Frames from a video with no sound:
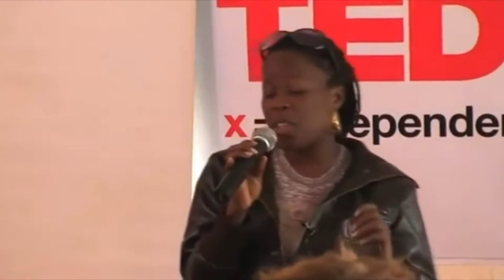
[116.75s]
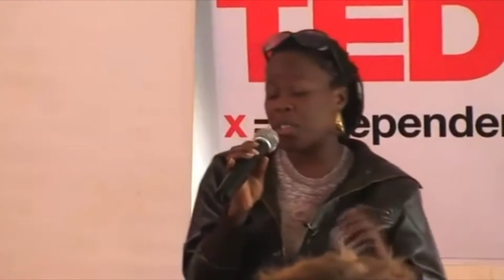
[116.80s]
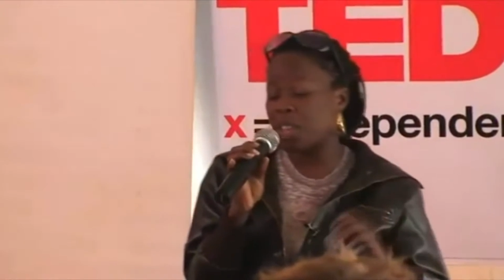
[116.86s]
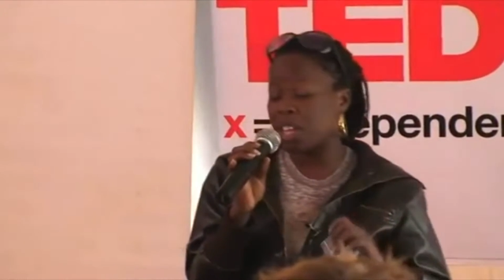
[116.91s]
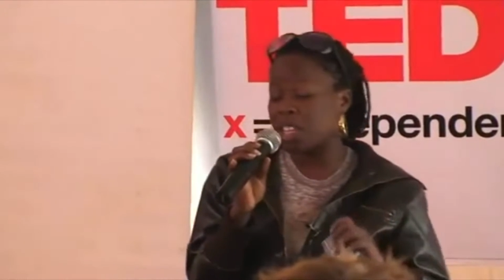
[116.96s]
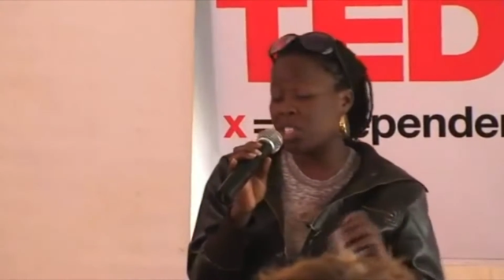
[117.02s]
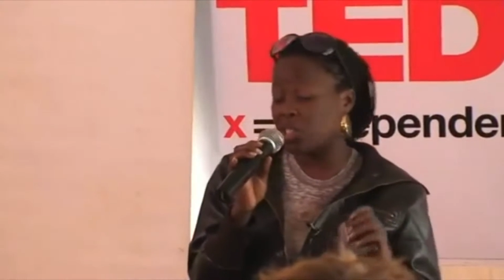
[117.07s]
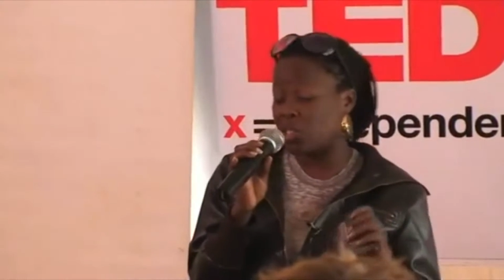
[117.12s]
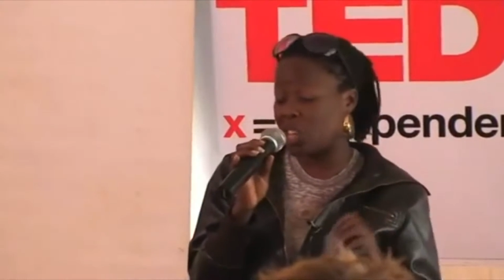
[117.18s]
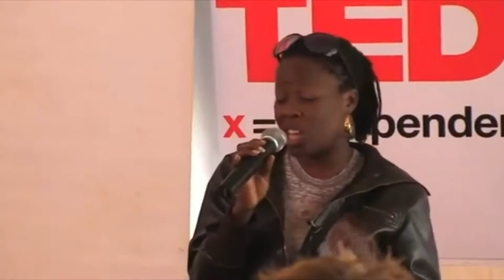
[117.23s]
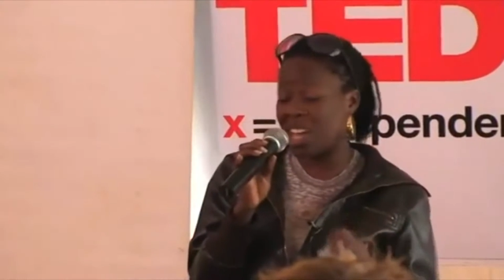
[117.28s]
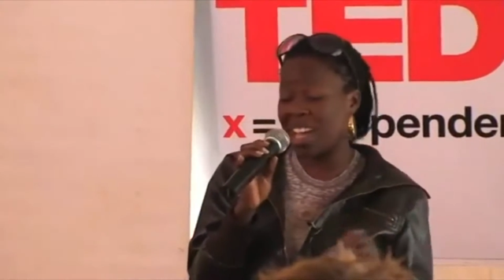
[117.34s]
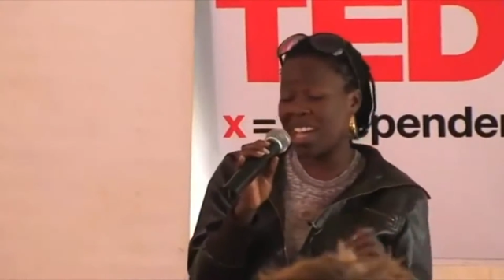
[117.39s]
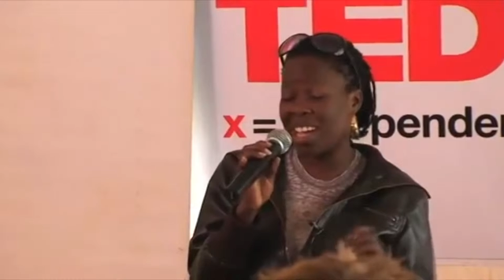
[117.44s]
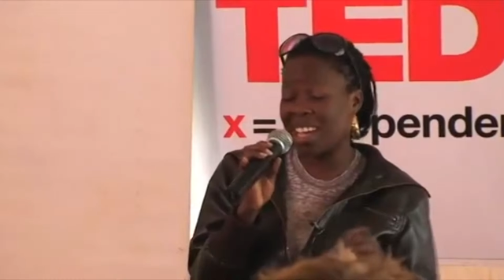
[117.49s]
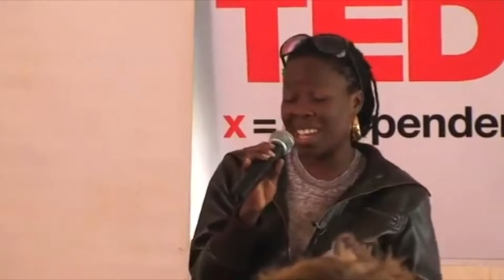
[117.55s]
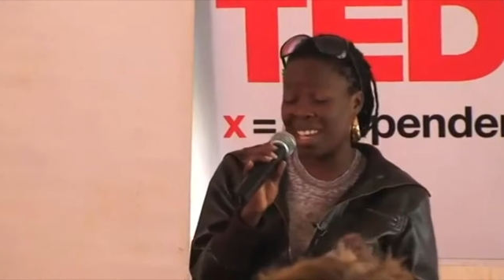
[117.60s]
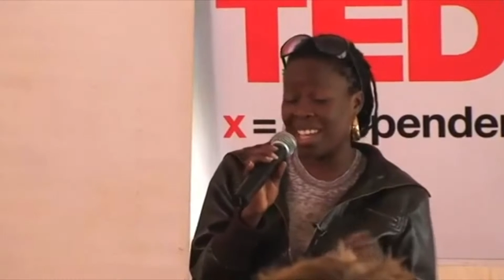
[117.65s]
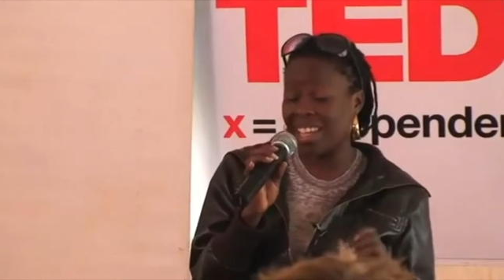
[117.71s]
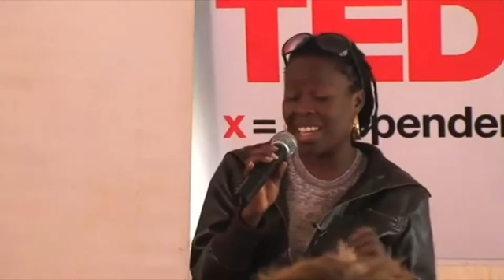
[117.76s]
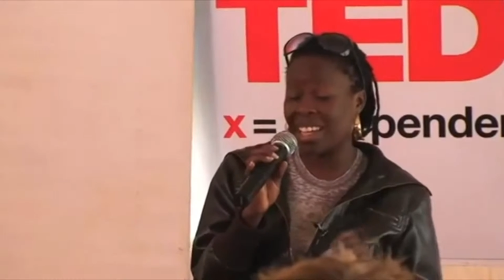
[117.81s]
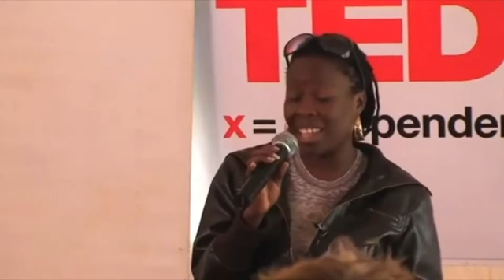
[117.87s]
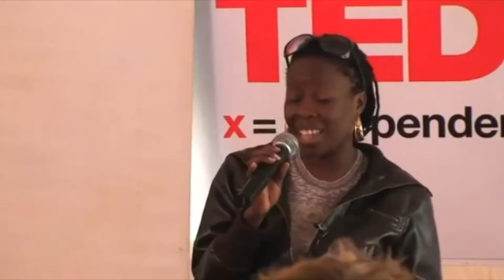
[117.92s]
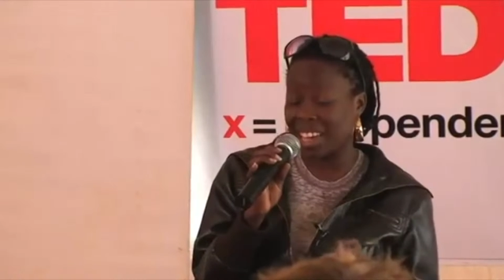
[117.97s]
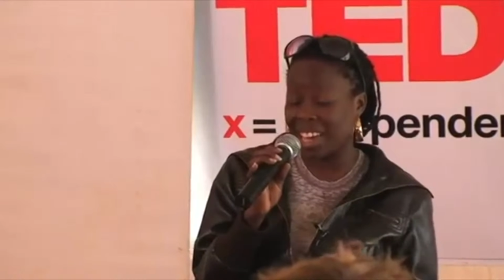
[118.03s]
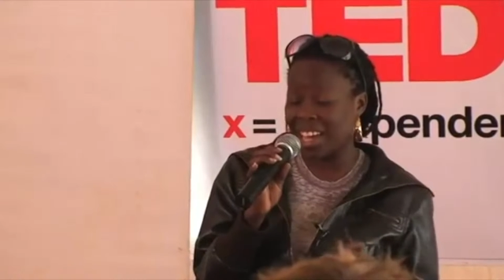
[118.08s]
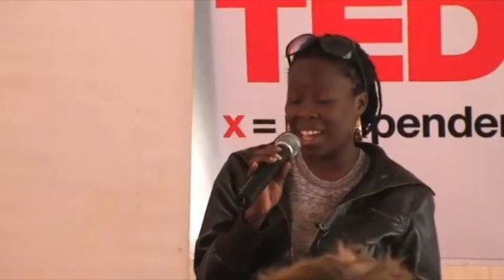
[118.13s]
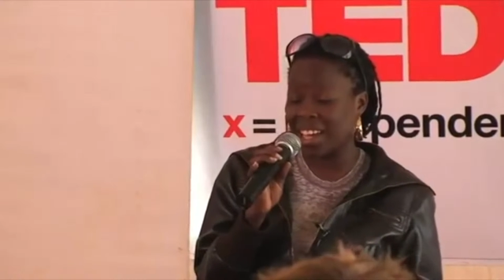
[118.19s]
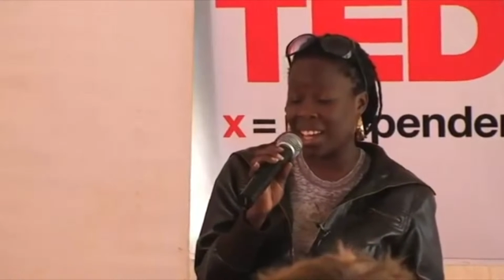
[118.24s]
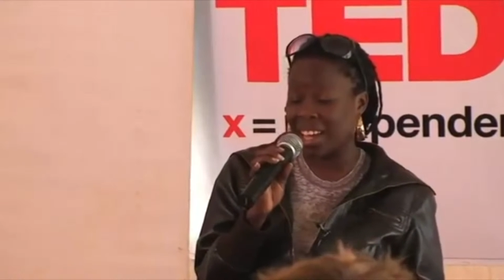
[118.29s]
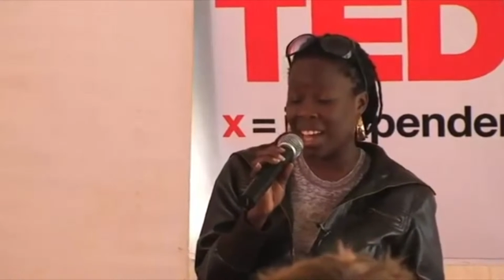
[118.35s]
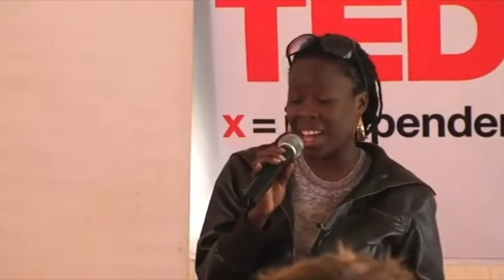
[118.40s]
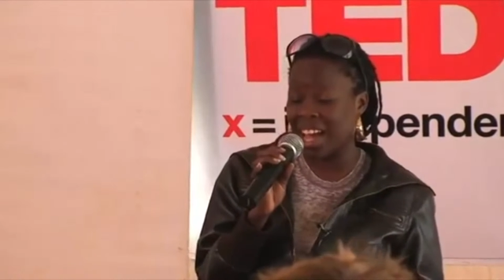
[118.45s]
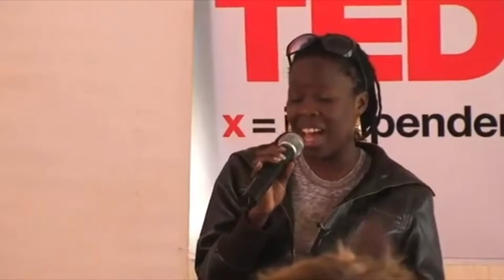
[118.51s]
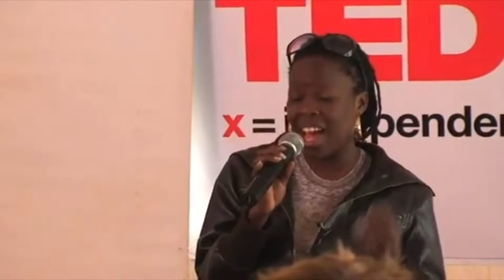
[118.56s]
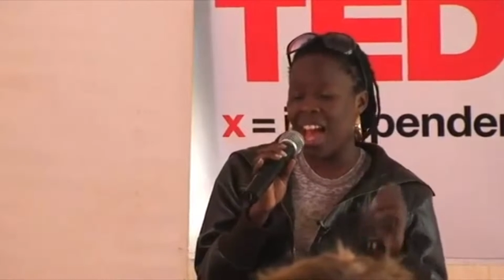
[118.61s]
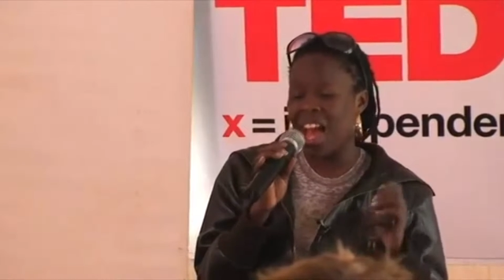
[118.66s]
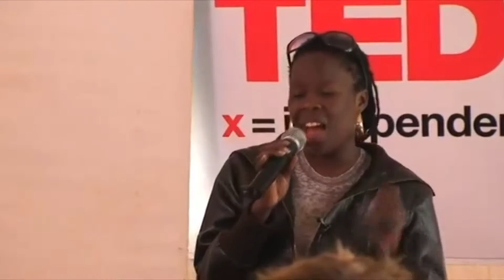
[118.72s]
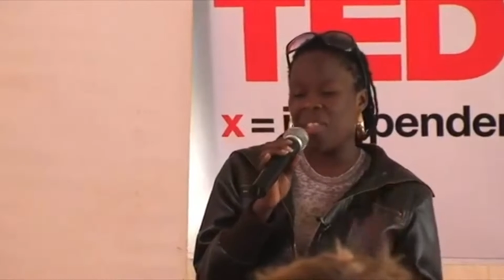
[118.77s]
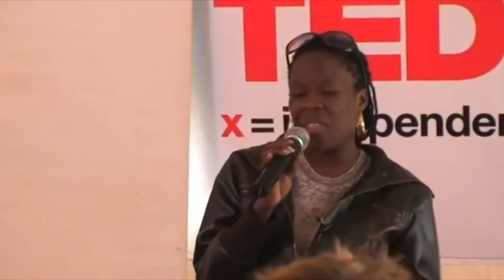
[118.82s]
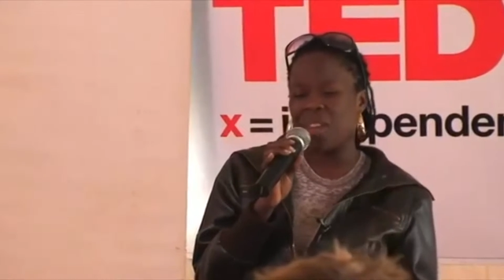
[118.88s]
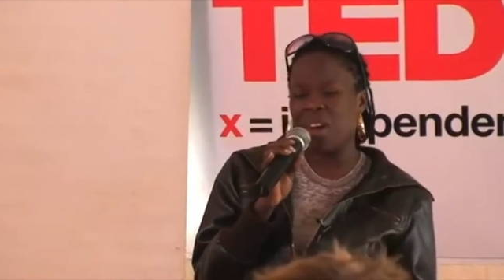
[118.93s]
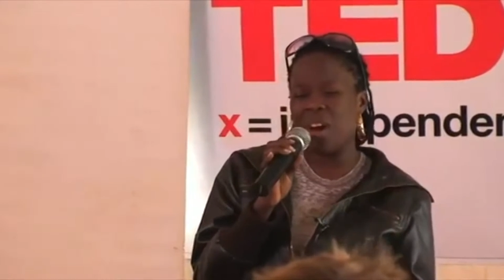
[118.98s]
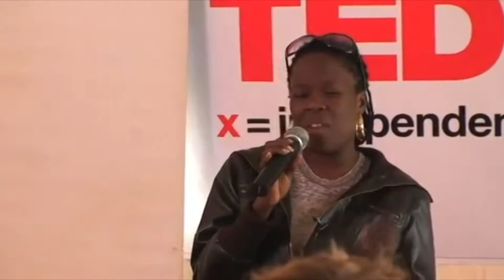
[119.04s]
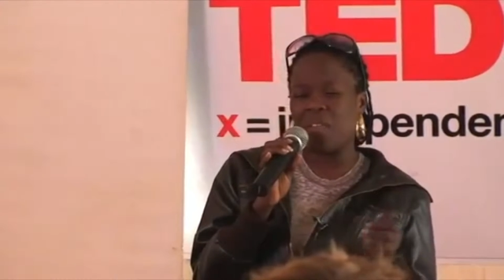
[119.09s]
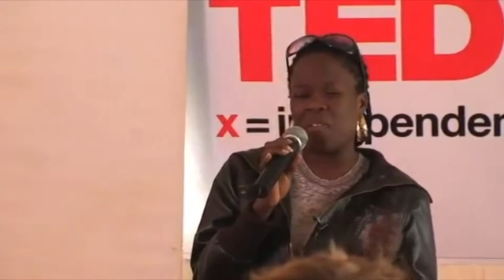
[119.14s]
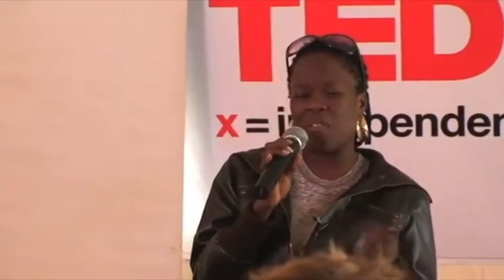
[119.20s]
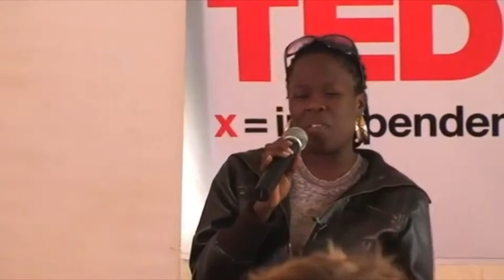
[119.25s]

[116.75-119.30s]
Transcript: the taking. The